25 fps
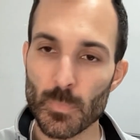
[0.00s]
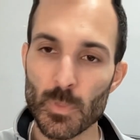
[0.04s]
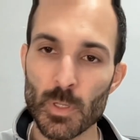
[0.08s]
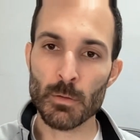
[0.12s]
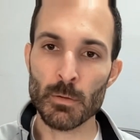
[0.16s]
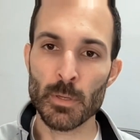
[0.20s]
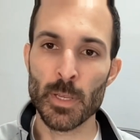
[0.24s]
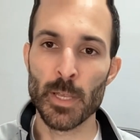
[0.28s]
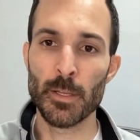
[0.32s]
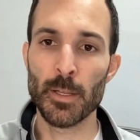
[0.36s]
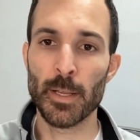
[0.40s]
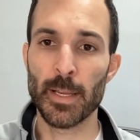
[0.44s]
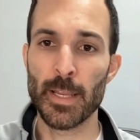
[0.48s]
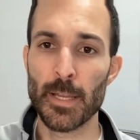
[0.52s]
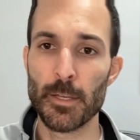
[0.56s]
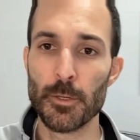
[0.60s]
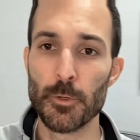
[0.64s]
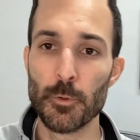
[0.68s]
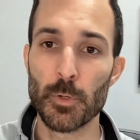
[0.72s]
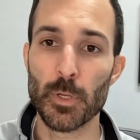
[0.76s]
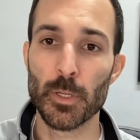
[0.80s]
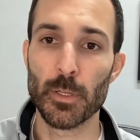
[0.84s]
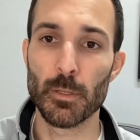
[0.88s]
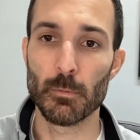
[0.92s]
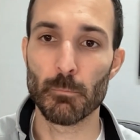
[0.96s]
and again, you
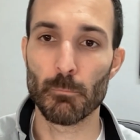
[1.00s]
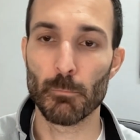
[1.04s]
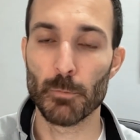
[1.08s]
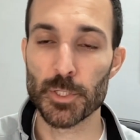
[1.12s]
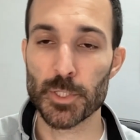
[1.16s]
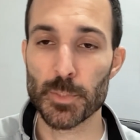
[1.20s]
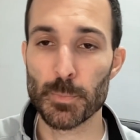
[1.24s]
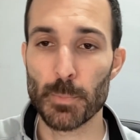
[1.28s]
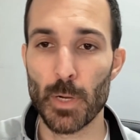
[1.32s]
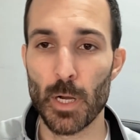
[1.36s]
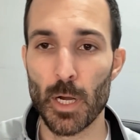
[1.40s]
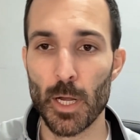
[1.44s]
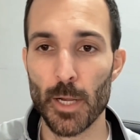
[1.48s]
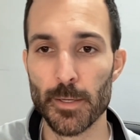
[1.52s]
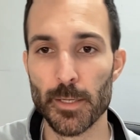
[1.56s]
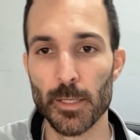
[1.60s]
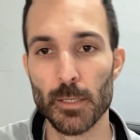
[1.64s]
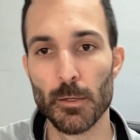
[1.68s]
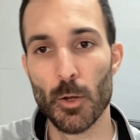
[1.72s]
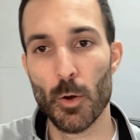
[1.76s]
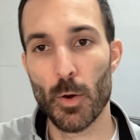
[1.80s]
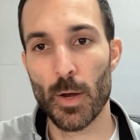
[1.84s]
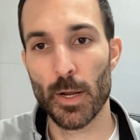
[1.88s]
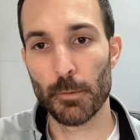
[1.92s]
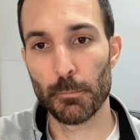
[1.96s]
can respond and
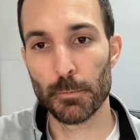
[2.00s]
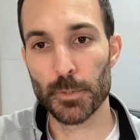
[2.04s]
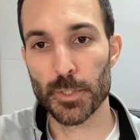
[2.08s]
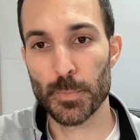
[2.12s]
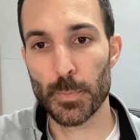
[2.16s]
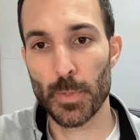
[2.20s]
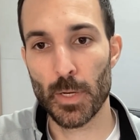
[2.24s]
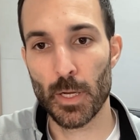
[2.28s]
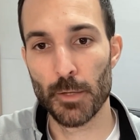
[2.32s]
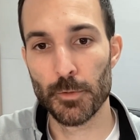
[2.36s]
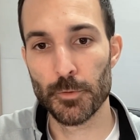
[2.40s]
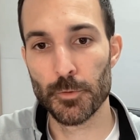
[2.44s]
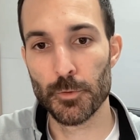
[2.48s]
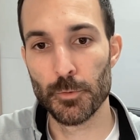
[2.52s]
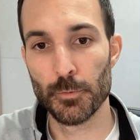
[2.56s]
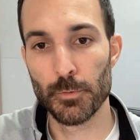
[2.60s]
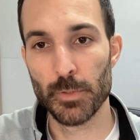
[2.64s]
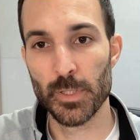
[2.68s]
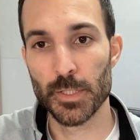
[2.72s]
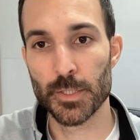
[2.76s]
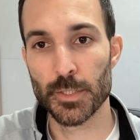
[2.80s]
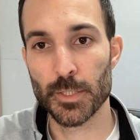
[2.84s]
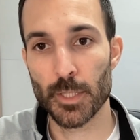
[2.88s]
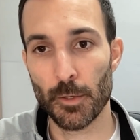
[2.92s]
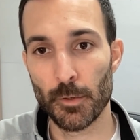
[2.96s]
know how to respond to
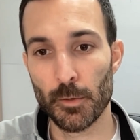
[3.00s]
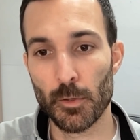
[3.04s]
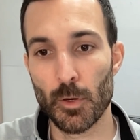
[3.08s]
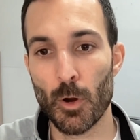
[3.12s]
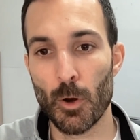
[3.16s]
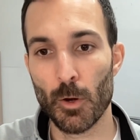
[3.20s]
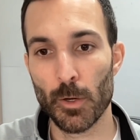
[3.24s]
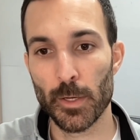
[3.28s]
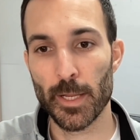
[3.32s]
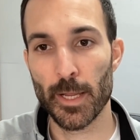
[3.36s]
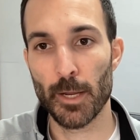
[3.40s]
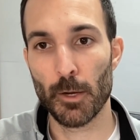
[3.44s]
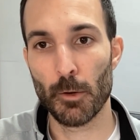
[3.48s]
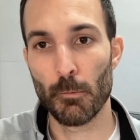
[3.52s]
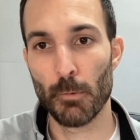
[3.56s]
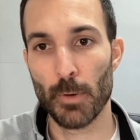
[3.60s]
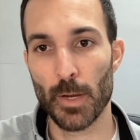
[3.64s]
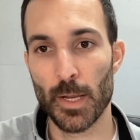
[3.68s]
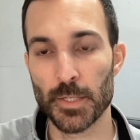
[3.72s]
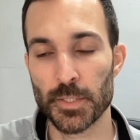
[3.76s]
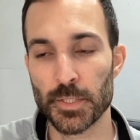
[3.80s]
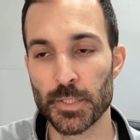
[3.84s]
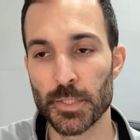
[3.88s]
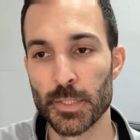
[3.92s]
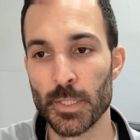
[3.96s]
these sudden cardiac
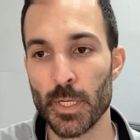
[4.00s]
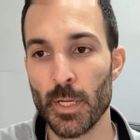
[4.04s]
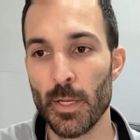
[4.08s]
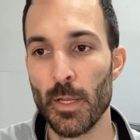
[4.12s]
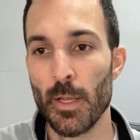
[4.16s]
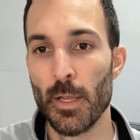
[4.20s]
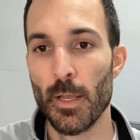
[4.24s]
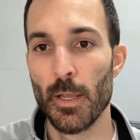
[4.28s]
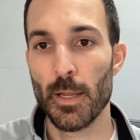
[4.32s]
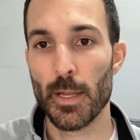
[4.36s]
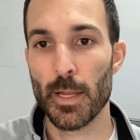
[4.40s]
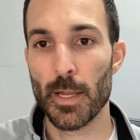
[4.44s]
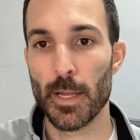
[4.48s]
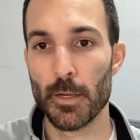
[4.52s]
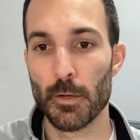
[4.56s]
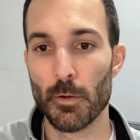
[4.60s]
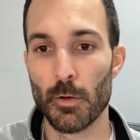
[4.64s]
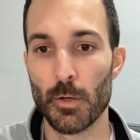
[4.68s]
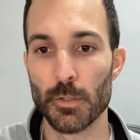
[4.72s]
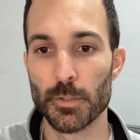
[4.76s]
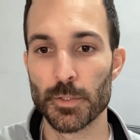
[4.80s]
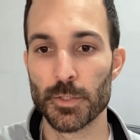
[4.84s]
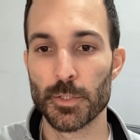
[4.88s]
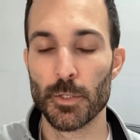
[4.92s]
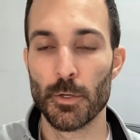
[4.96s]
arrests and
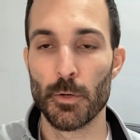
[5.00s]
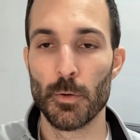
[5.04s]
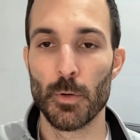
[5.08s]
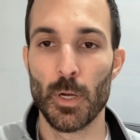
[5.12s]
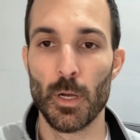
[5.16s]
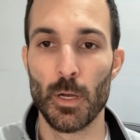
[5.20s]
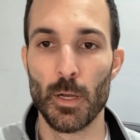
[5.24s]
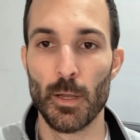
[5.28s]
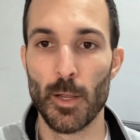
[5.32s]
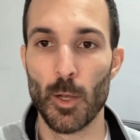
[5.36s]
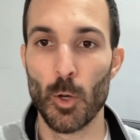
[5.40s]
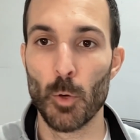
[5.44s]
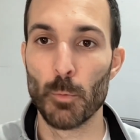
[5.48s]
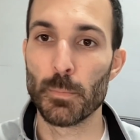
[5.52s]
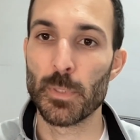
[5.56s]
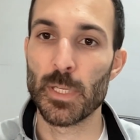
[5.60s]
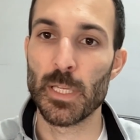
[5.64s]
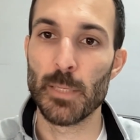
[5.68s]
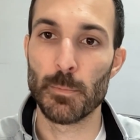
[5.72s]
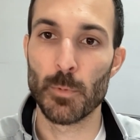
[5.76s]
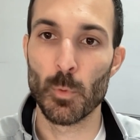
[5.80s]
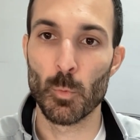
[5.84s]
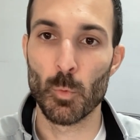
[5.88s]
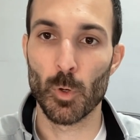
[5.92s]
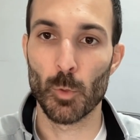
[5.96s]
also help
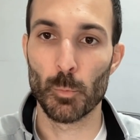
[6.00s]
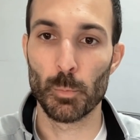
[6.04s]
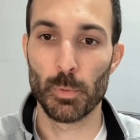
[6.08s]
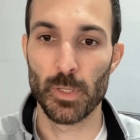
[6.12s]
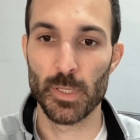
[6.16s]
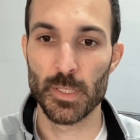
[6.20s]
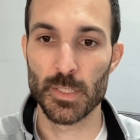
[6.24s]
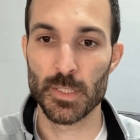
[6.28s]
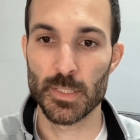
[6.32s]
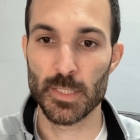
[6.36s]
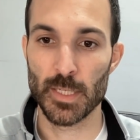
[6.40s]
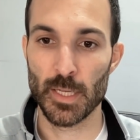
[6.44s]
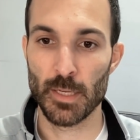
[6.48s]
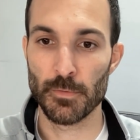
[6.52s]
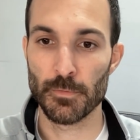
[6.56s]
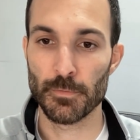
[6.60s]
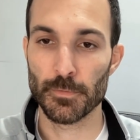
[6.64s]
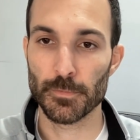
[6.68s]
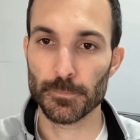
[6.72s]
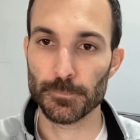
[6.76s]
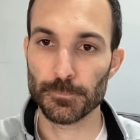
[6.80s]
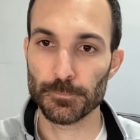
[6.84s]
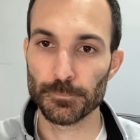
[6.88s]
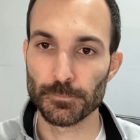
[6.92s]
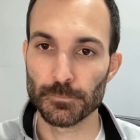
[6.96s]
keep the workplace safe.
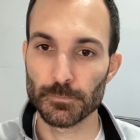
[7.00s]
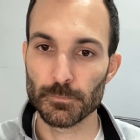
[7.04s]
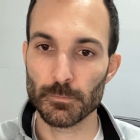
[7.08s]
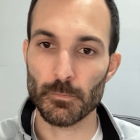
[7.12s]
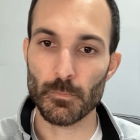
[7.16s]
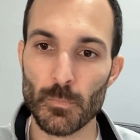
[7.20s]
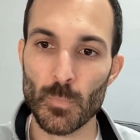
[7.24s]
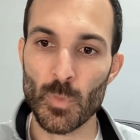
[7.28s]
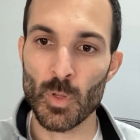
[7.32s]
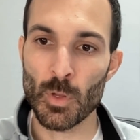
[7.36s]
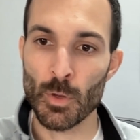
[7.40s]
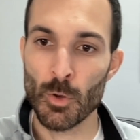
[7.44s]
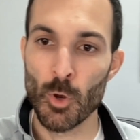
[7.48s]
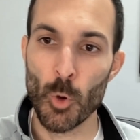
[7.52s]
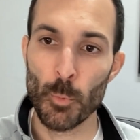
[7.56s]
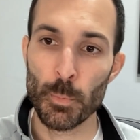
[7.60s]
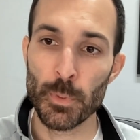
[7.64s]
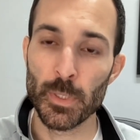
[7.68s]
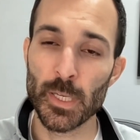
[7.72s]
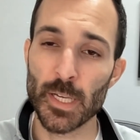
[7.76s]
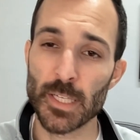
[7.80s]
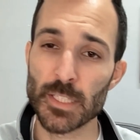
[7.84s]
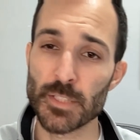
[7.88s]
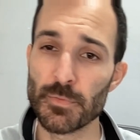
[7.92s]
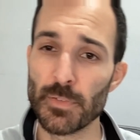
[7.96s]
Hope you
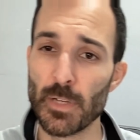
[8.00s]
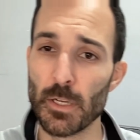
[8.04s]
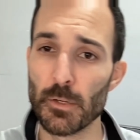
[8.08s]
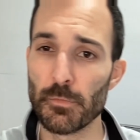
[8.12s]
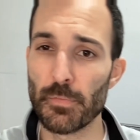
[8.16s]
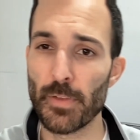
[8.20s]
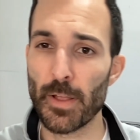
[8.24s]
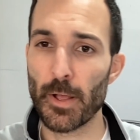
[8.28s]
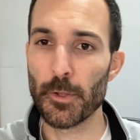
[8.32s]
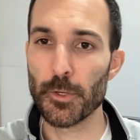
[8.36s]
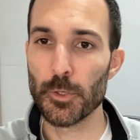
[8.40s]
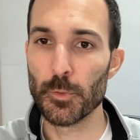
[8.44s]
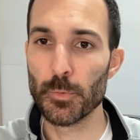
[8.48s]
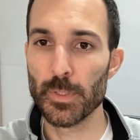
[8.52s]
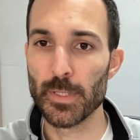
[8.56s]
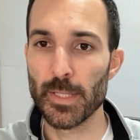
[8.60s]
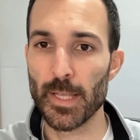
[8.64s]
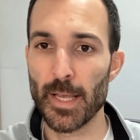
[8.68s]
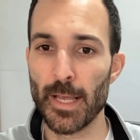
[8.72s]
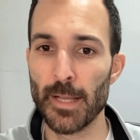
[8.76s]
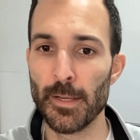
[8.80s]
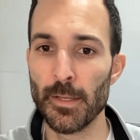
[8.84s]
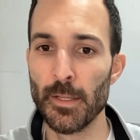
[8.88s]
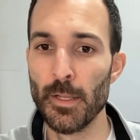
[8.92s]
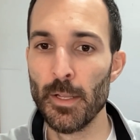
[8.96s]
guys found value in
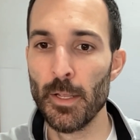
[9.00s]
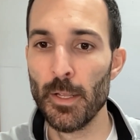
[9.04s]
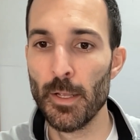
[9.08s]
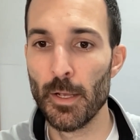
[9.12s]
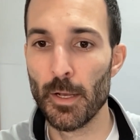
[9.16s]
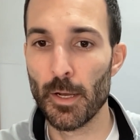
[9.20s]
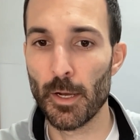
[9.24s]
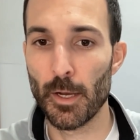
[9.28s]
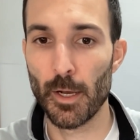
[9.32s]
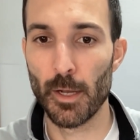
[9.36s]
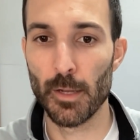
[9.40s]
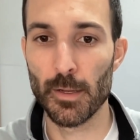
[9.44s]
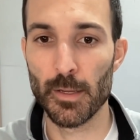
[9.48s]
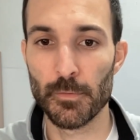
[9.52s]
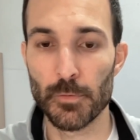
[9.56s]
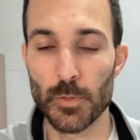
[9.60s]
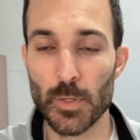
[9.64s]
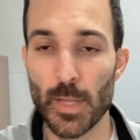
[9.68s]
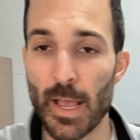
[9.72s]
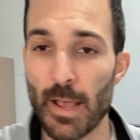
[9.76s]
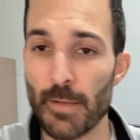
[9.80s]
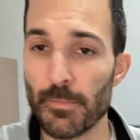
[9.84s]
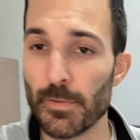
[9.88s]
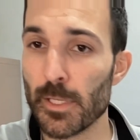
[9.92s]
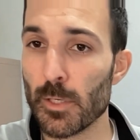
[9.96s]
that. If you
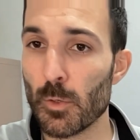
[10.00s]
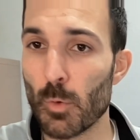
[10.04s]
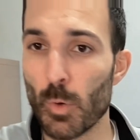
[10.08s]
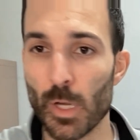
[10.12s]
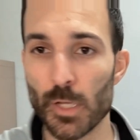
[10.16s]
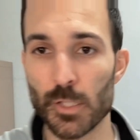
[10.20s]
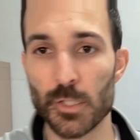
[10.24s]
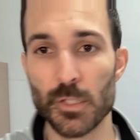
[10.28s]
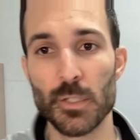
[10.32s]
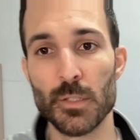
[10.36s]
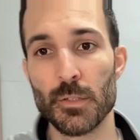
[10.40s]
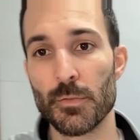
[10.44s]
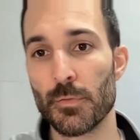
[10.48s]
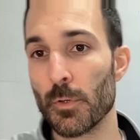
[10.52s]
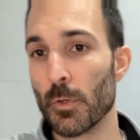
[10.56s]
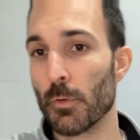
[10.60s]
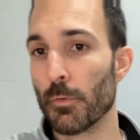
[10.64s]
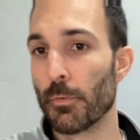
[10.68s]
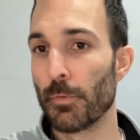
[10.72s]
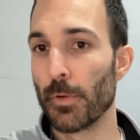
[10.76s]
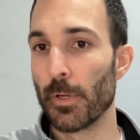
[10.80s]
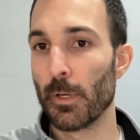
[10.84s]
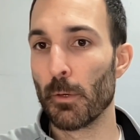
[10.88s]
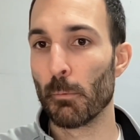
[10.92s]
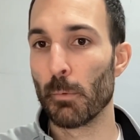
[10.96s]
have any questions, feel
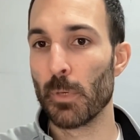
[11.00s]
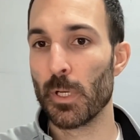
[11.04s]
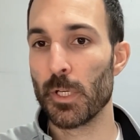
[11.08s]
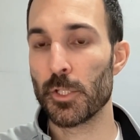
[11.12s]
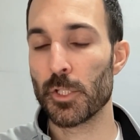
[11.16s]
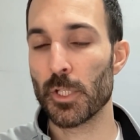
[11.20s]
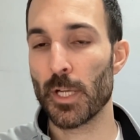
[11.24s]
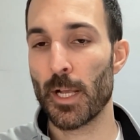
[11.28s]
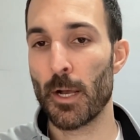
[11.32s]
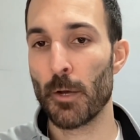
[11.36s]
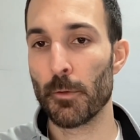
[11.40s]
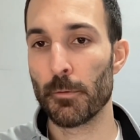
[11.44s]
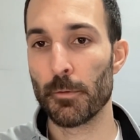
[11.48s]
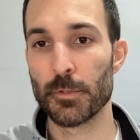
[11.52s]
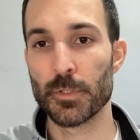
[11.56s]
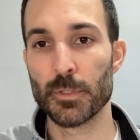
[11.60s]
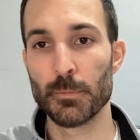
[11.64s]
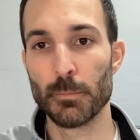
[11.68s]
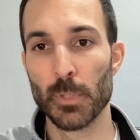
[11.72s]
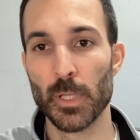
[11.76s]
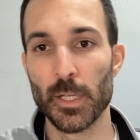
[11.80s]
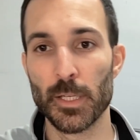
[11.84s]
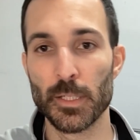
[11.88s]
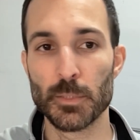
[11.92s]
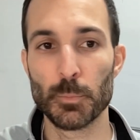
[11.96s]
free to reach out. There's some
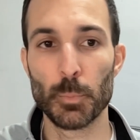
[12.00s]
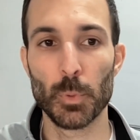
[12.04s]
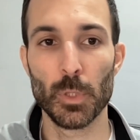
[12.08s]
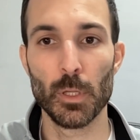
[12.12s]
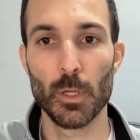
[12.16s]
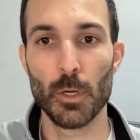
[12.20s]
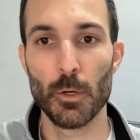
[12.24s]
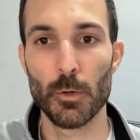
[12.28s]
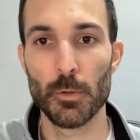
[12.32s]
links below